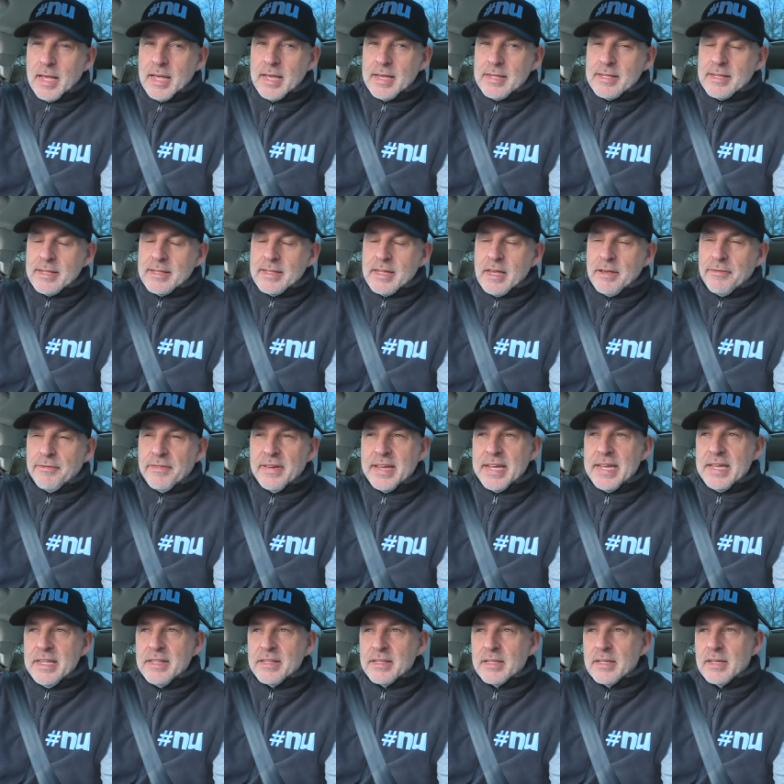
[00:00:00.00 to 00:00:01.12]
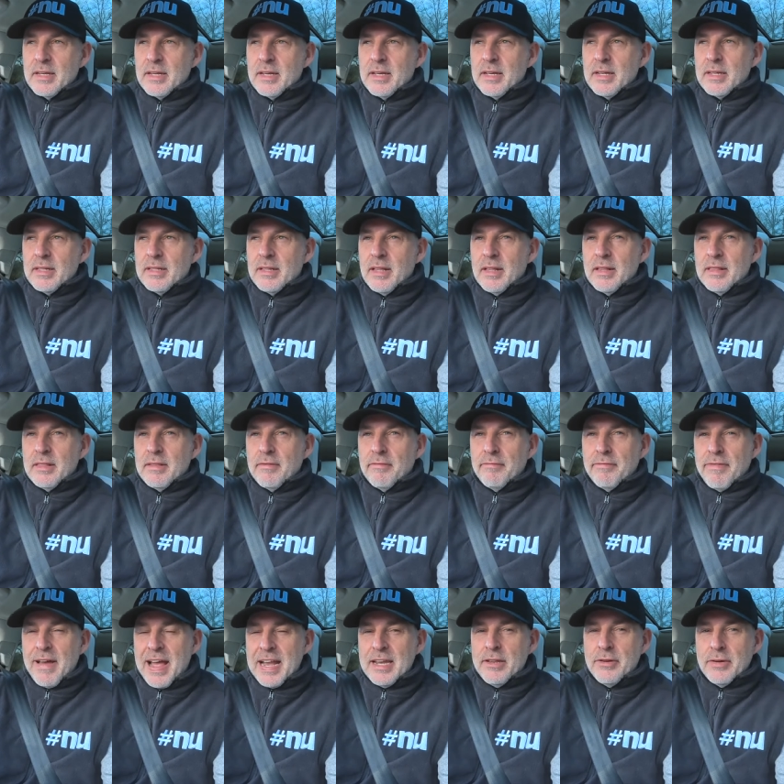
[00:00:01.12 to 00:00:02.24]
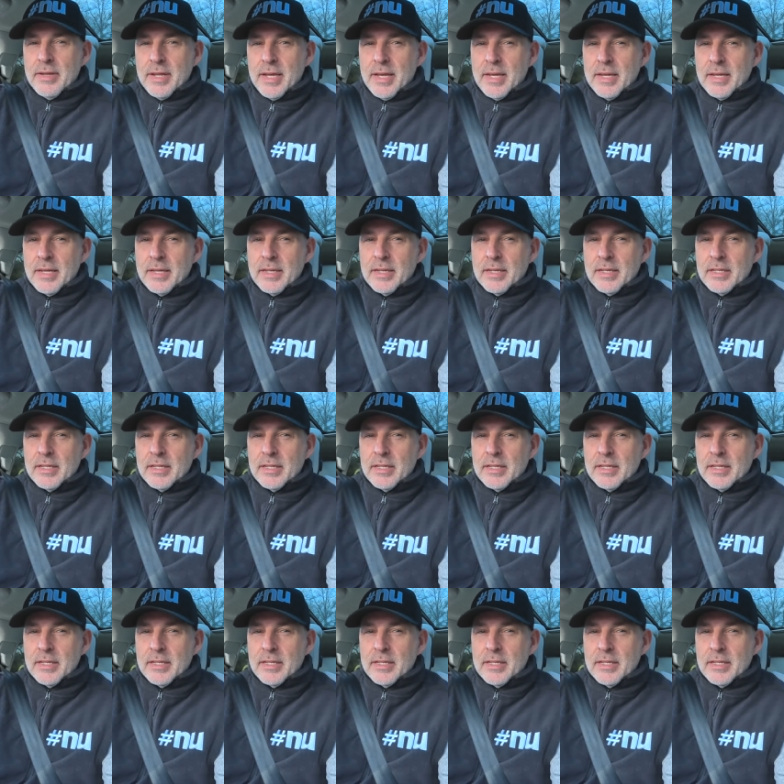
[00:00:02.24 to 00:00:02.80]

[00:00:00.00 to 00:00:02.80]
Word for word: It's as if he's valued it